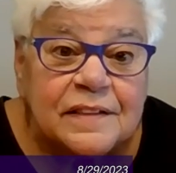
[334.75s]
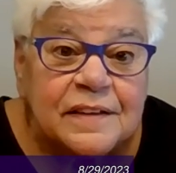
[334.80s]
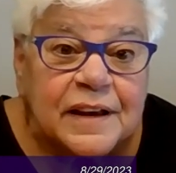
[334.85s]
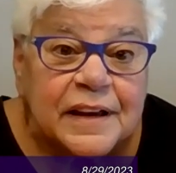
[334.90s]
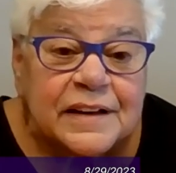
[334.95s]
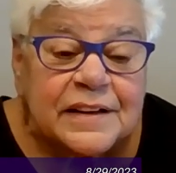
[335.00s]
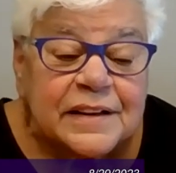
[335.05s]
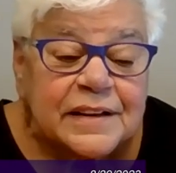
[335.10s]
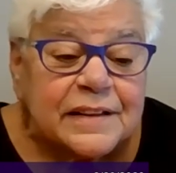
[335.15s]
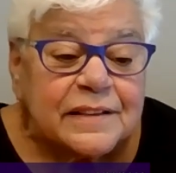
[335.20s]

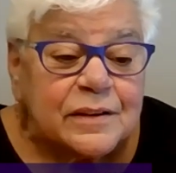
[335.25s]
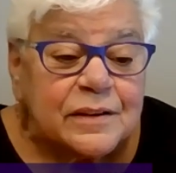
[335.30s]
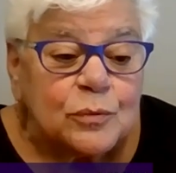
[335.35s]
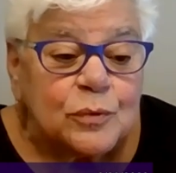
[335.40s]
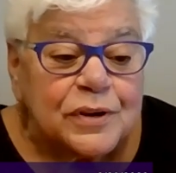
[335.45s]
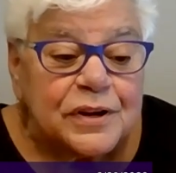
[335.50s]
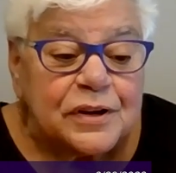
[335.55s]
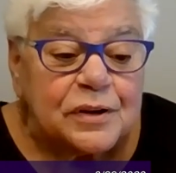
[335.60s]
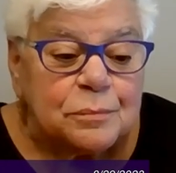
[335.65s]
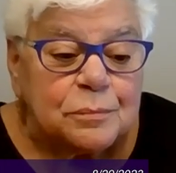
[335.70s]
The idea
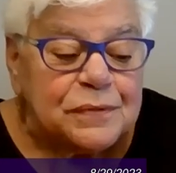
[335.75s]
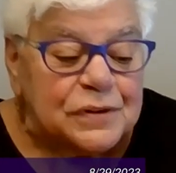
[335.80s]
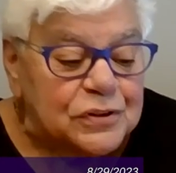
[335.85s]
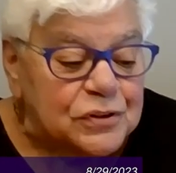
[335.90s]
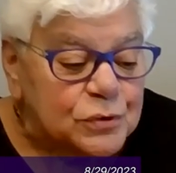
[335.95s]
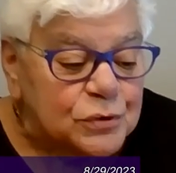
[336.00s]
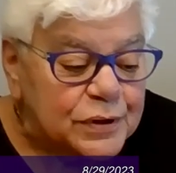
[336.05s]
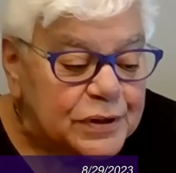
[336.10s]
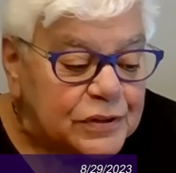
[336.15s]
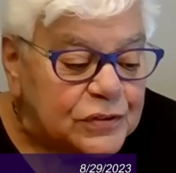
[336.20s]
that we could be
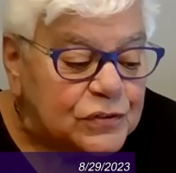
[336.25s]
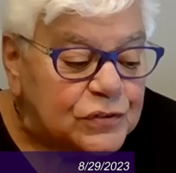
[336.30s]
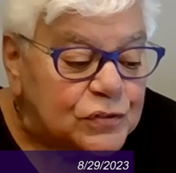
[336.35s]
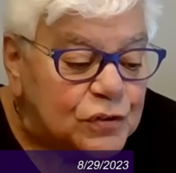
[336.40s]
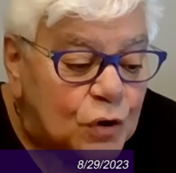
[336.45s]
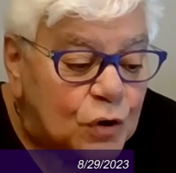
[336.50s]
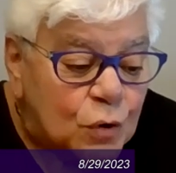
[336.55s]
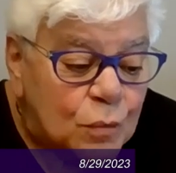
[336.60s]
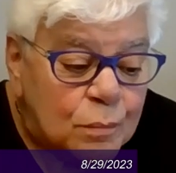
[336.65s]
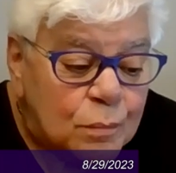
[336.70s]
doing
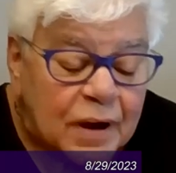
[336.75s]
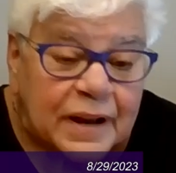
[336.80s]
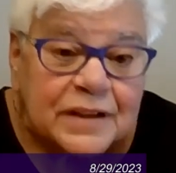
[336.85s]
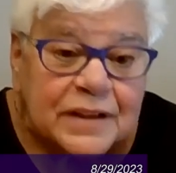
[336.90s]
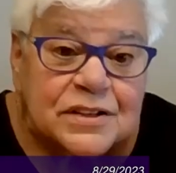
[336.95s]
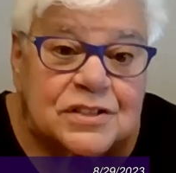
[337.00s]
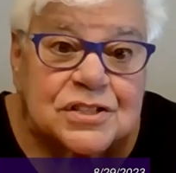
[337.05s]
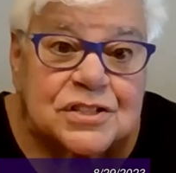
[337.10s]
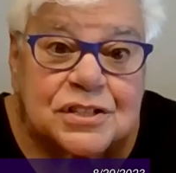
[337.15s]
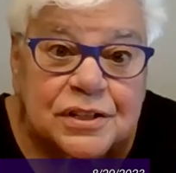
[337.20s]
so
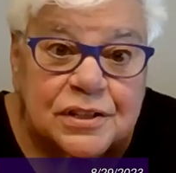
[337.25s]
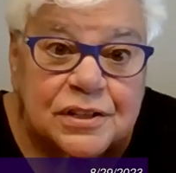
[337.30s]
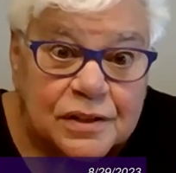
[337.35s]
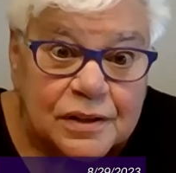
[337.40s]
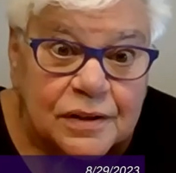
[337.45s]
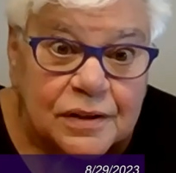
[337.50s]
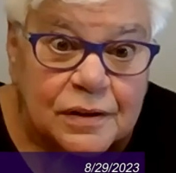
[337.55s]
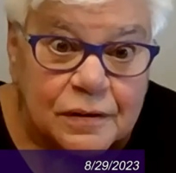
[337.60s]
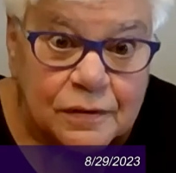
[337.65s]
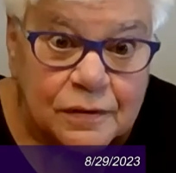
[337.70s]
much